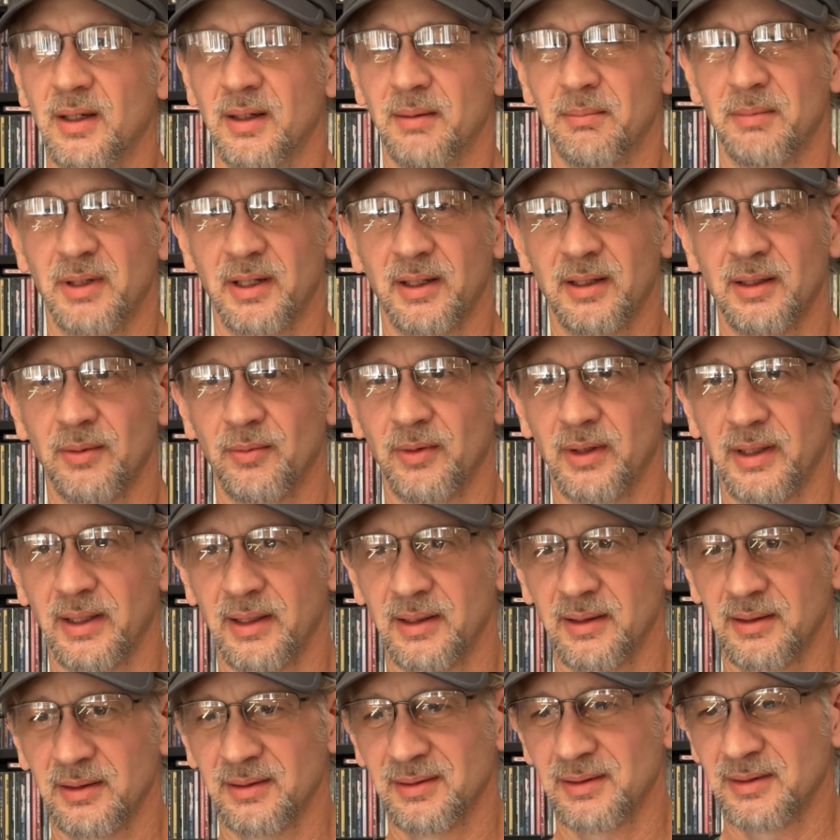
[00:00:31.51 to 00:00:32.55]
But
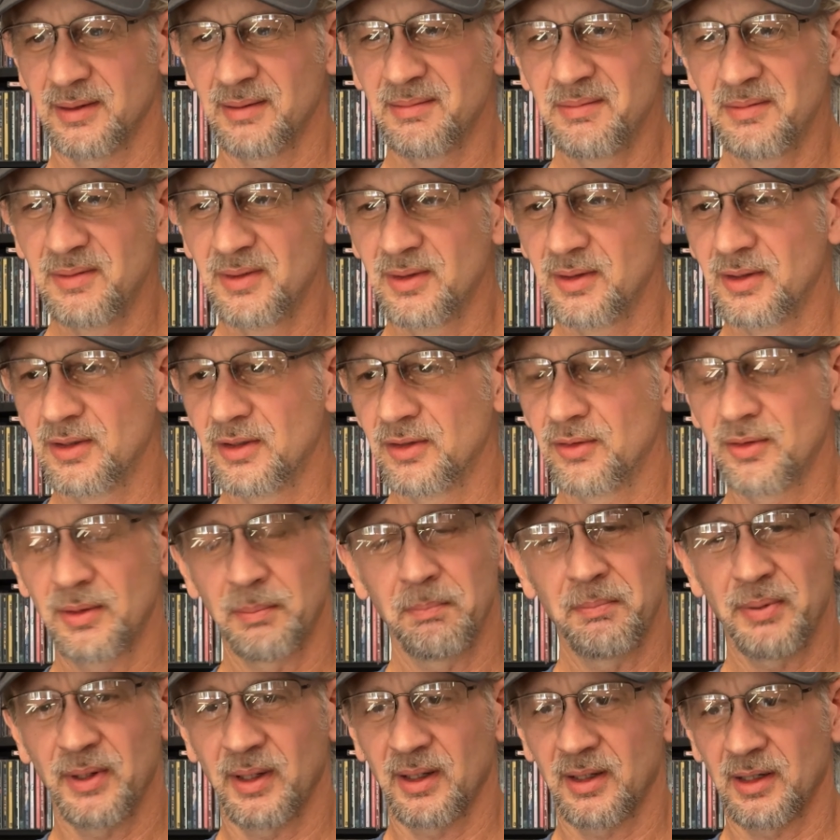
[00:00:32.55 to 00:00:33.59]
anyway, you could
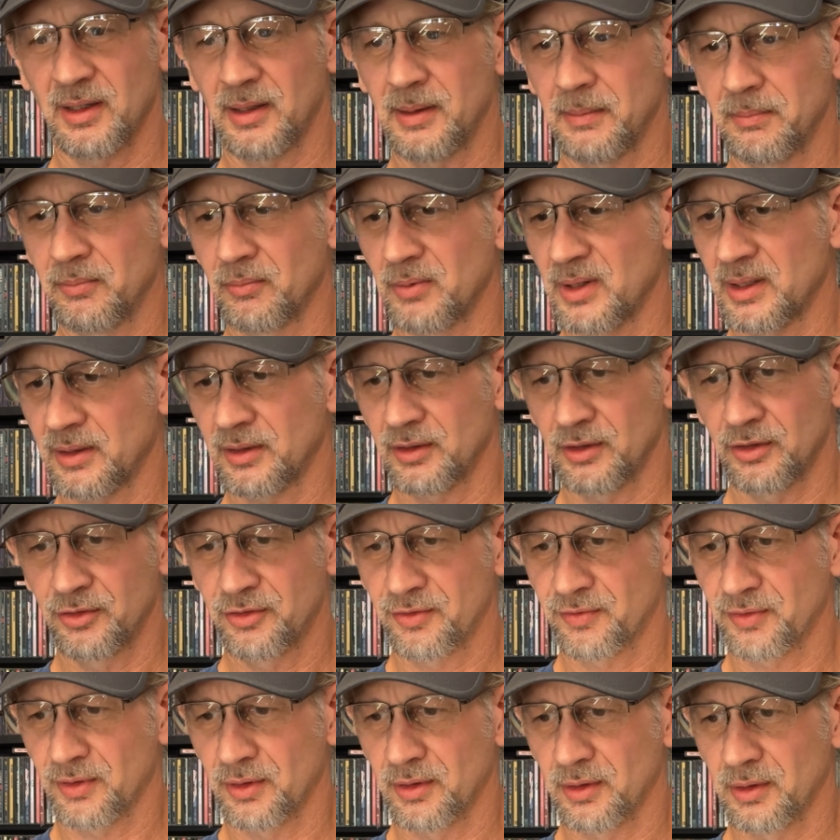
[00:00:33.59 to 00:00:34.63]
pick up records
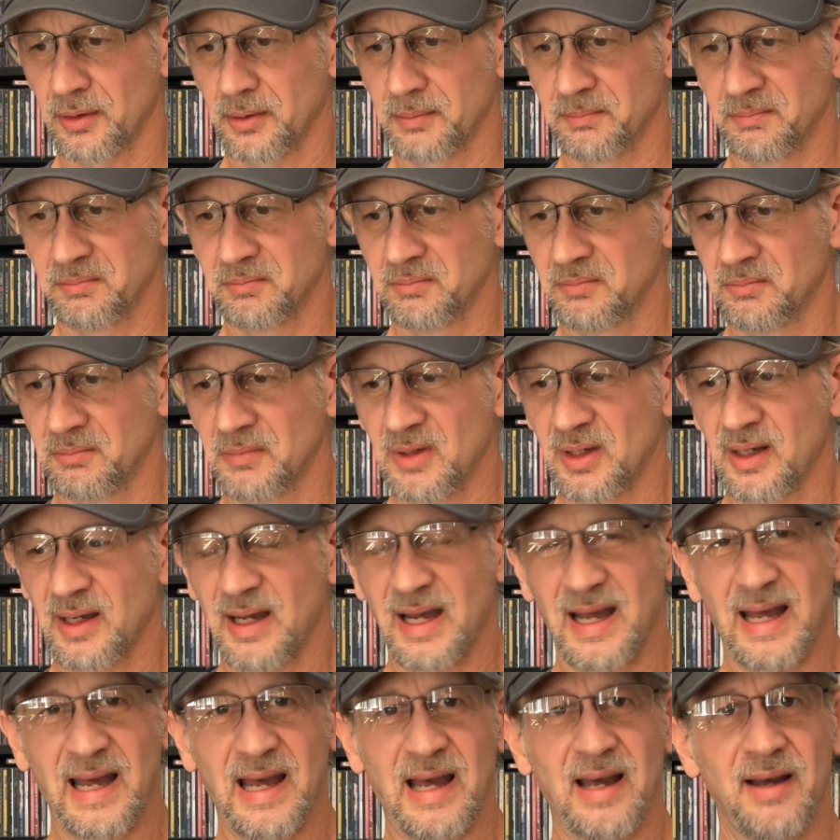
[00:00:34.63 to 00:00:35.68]
for
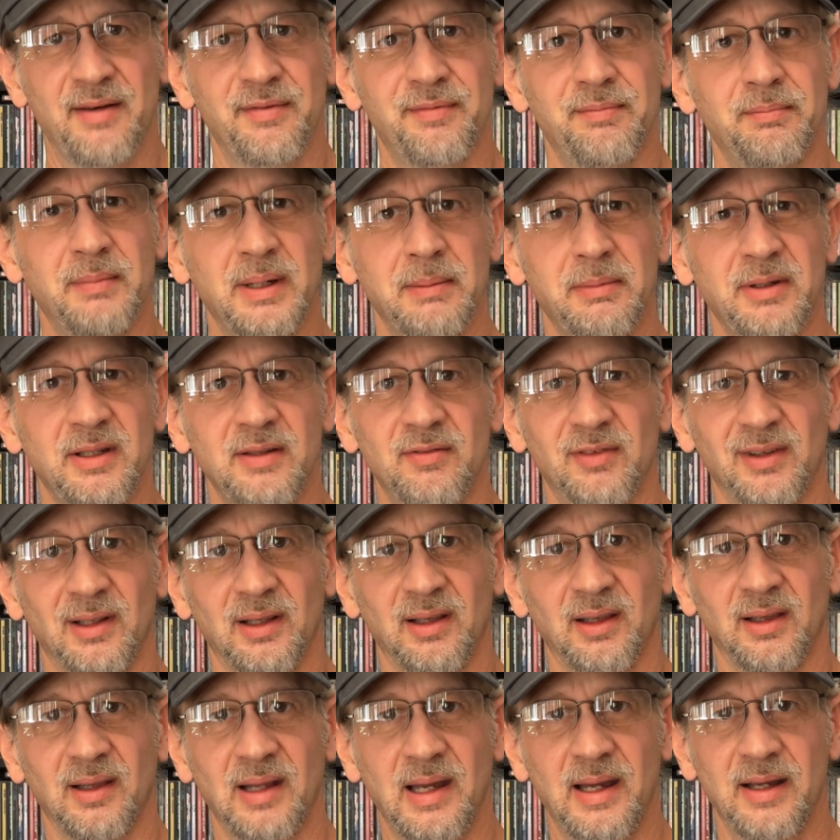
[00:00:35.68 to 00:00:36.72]
half, maybe
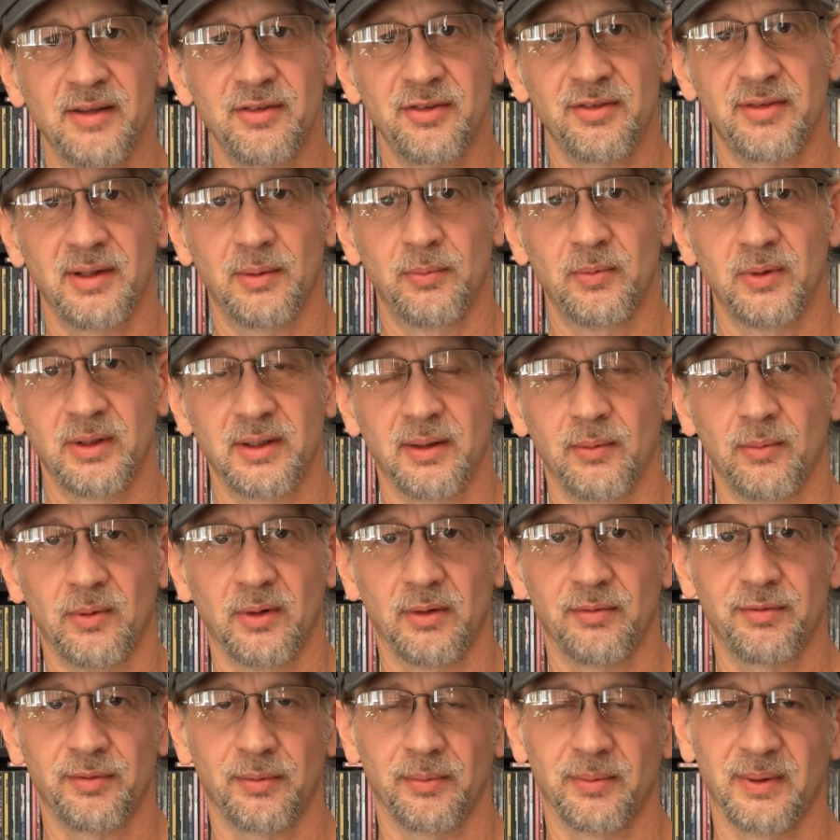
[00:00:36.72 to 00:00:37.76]
even less than what they were
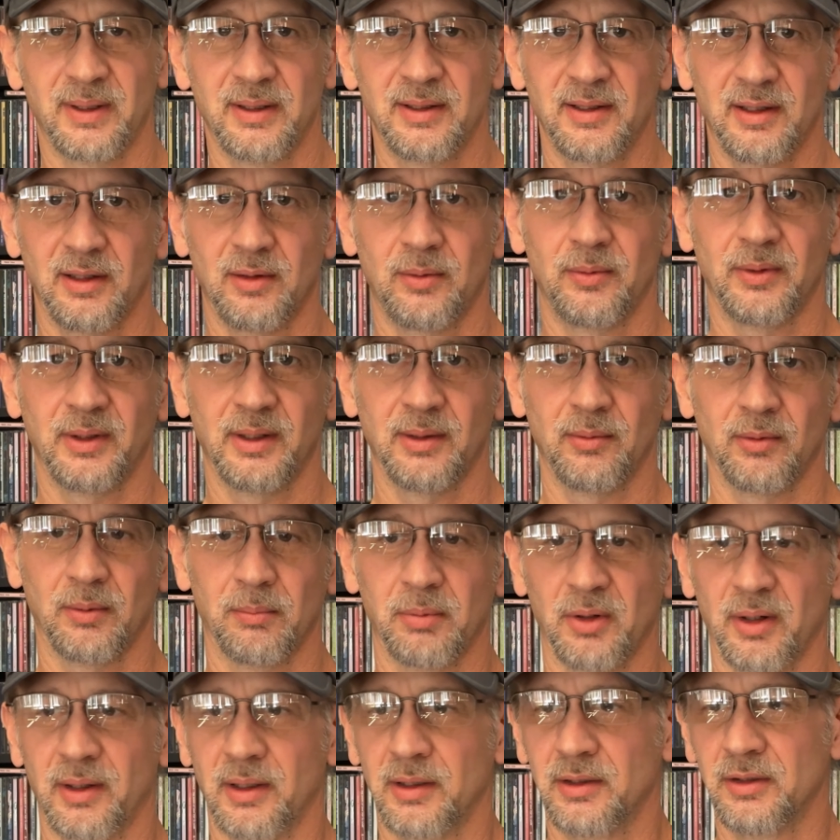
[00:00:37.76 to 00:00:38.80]
for retail when they were
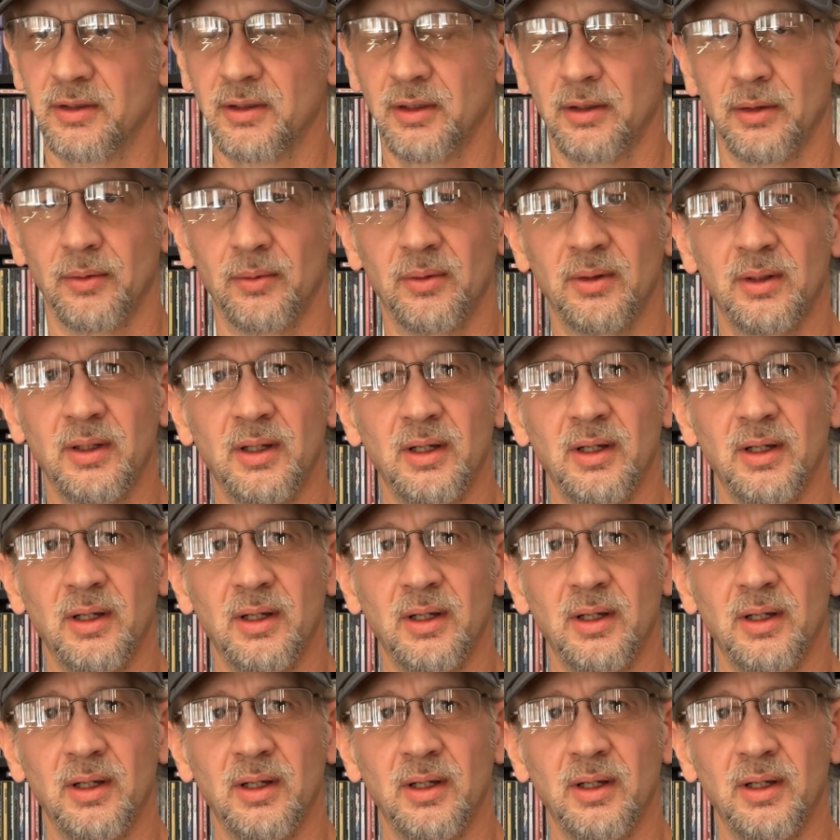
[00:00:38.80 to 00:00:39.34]
brand new.